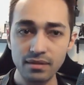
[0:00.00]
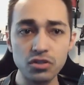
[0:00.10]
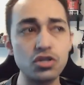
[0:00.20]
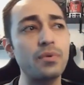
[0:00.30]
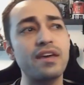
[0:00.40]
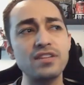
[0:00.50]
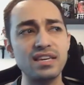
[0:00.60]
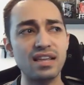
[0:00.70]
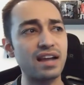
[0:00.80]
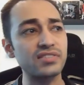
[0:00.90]
So with
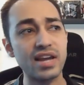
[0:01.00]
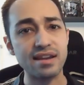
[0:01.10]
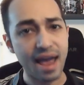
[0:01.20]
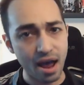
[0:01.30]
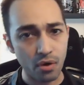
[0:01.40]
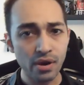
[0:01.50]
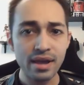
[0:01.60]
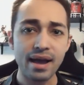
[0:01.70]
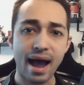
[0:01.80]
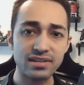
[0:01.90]
everything that I say now,
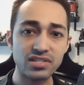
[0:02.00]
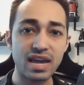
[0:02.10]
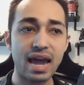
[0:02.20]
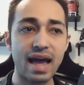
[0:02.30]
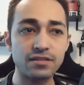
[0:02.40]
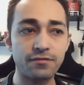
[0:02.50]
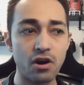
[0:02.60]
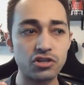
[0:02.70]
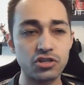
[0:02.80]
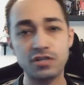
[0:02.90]
I say as far
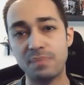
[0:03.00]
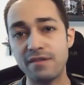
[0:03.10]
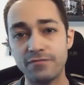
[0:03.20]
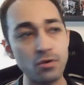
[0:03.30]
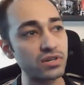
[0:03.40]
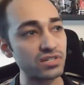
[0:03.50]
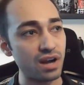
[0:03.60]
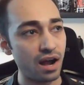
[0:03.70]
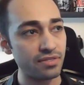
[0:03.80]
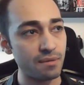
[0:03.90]
as just being focused
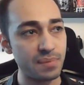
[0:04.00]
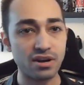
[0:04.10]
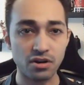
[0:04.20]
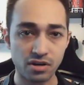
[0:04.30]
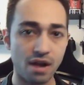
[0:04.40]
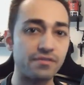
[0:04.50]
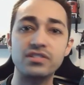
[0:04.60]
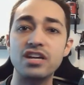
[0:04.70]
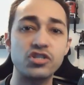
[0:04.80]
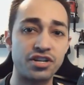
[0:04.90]
on the bigger
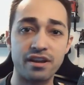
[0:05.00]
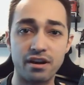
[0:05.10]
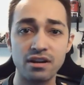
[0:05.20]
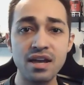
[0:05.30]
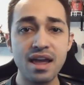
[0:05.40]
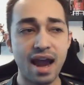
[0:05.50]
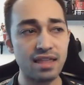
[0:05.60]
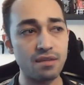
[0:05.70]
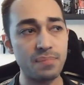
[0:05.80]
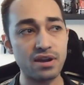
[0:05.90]
conversation here
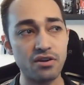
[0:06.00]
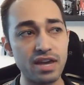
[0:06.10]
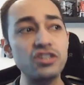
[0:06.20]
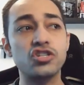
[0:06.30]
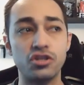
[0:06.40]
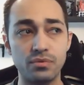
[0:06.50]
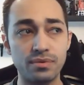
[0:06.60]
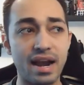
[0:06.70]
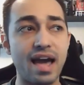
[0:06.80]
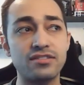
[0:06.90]
and the bigger issue
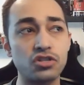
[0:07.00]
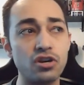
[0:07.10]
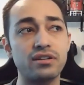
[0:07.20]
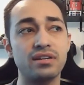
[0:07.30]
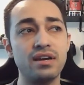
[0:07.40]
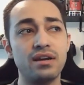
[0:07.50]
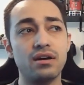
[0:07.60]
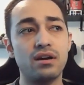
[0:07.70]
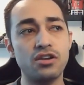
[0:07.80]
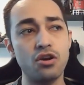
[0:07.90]
that I took,
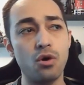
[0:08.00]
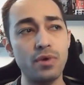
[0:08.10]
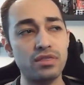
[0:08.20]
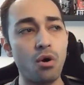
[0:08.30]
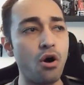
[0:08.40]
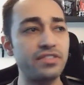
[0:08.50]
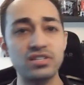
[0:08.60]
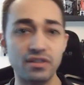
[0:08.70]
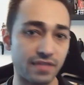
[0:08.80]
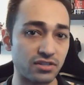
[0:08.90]
you know, with all this
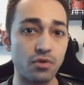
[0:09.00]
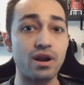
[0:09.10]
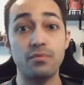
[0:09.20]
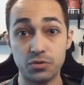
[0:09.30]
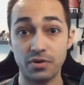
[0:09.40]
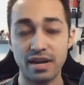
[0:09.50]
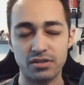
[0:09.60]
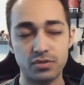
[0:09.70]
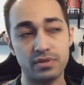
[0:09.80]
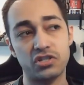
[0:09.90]
stuff that's going on, which we'll get
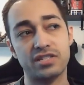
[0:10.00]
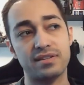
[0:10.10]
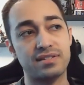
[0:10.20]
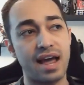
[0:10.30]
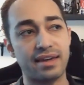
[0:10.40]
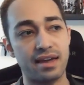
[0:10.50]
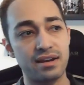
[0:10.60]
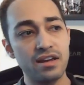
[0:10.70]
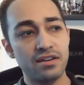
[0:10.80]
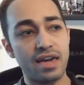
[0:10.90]
into in just a second,
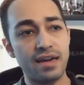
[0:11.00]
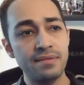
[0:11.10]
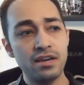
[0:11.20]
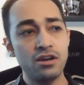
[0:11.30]
okay?